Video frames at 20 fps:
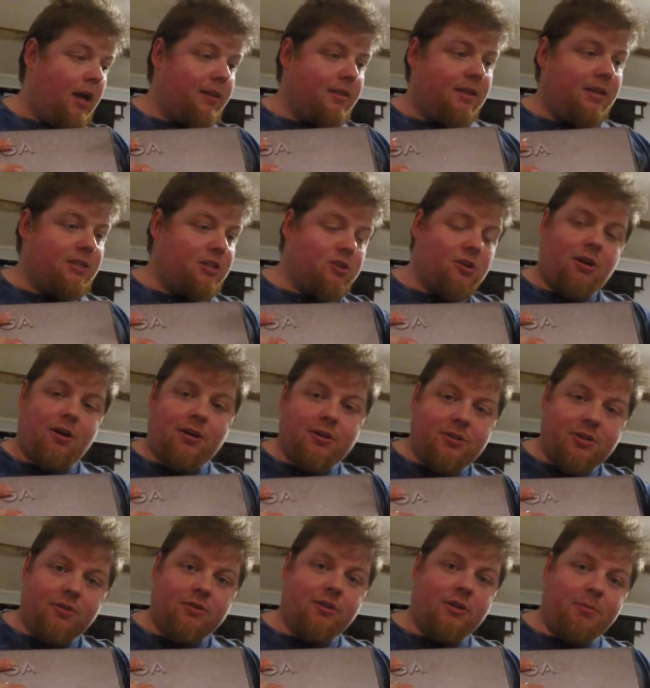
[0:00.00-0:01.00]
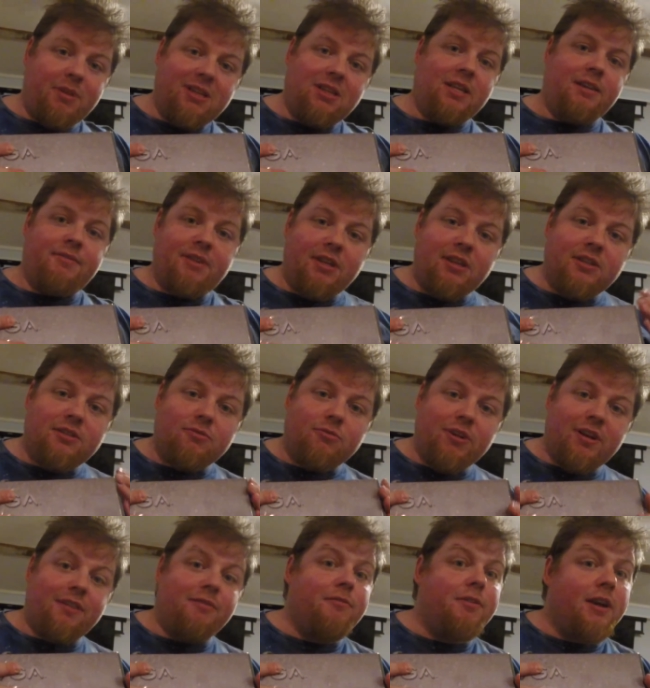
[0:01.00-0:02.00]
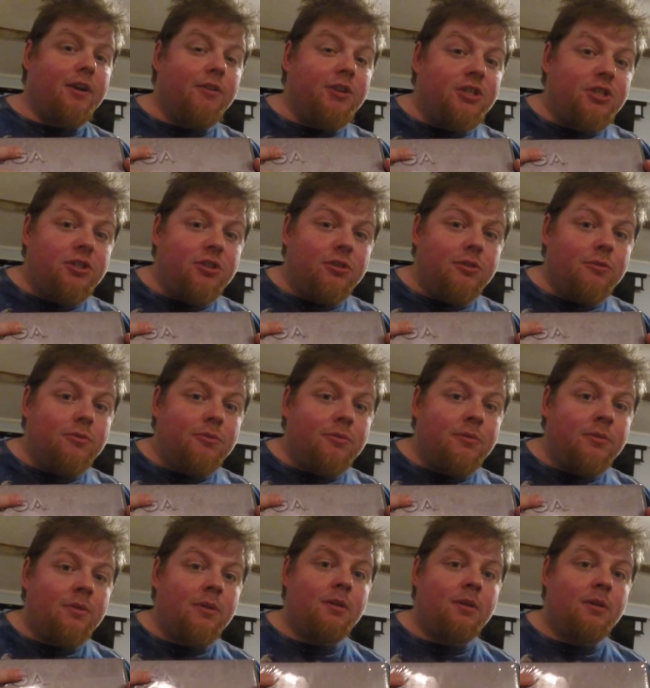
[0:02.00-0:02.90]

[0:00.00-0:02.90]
These cards are gonna be leaving this rig very soon.